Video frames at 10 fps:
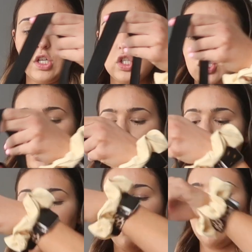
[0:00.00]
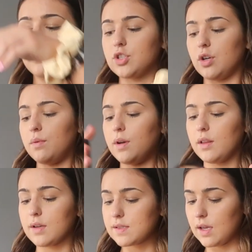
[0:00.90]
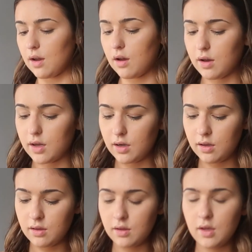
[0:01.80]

So cute. I'll show you what it looks like on.